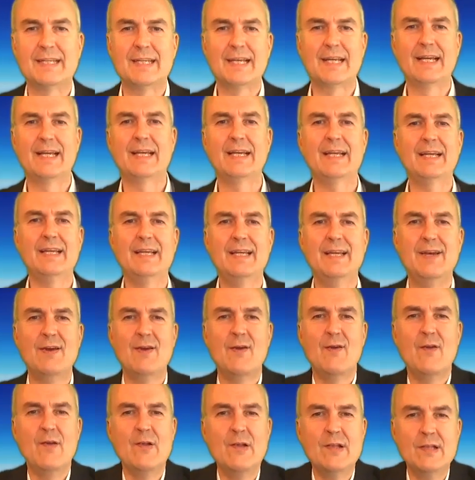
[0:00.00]
I,
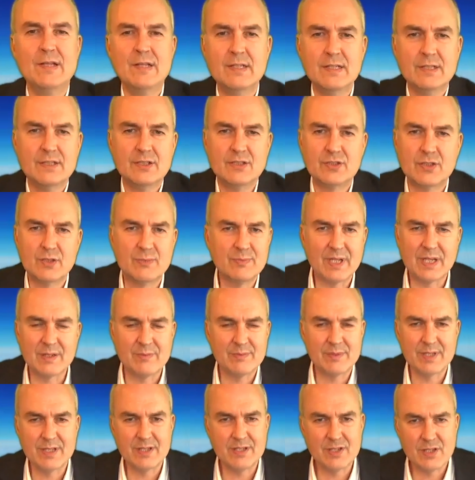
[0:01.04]

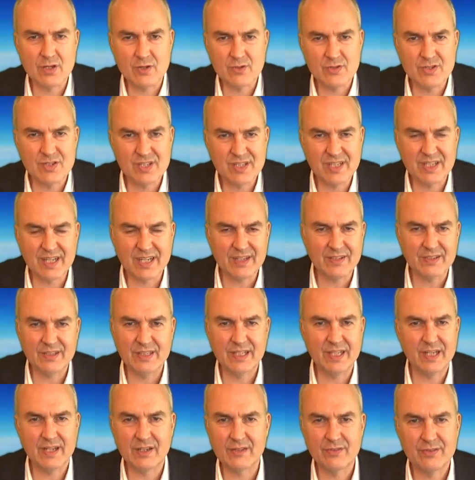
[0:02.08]
sometimes it's so
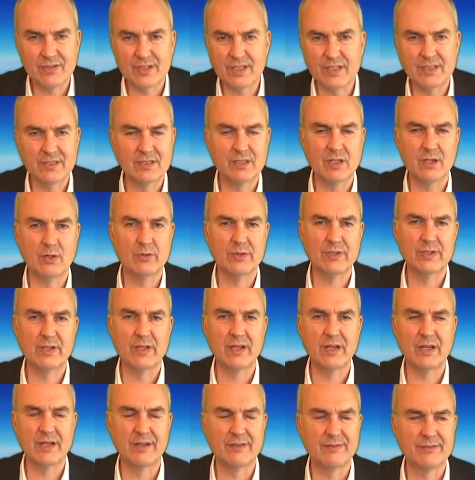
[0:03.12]
scary how things go in
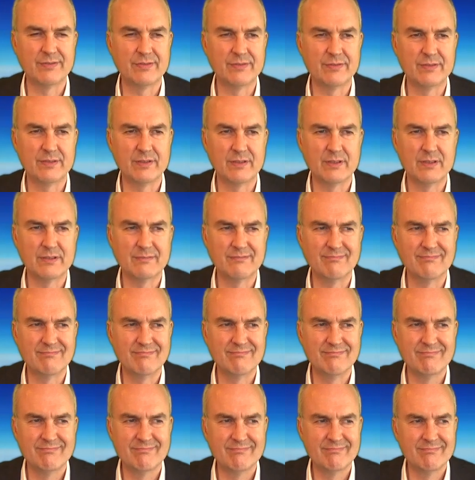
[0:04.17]
life. Um,
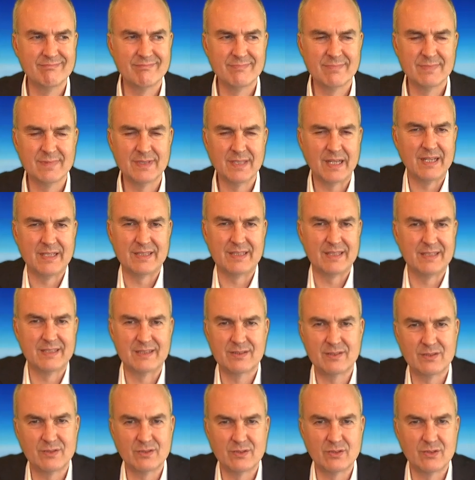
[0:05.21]
I can't
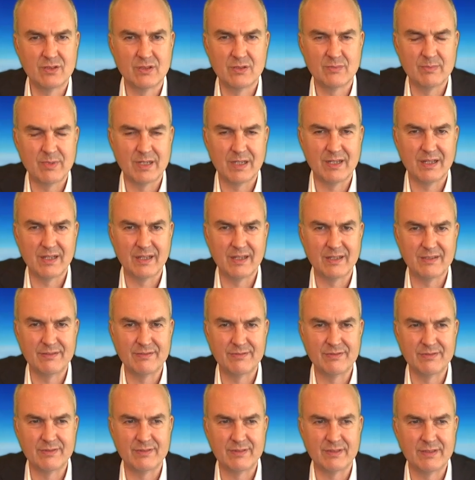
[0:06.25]
control my
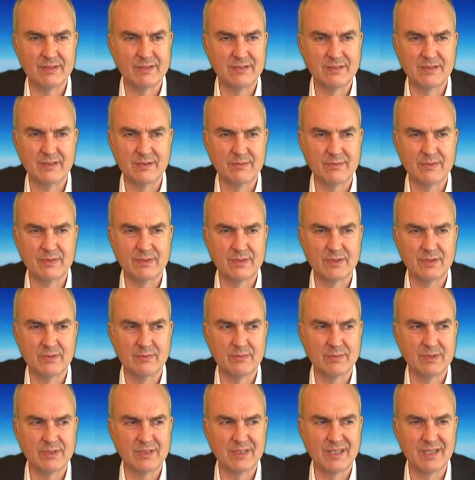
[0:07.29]
life, and there's so, so
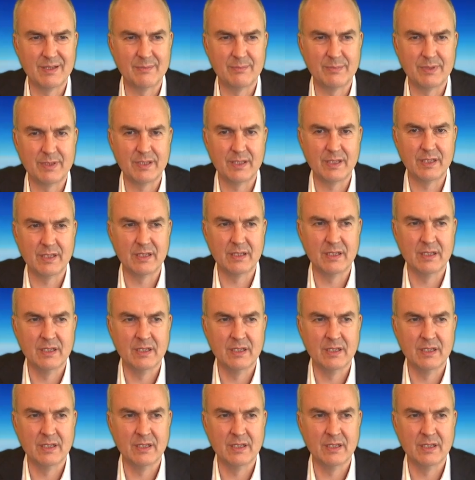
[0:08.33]
much happening.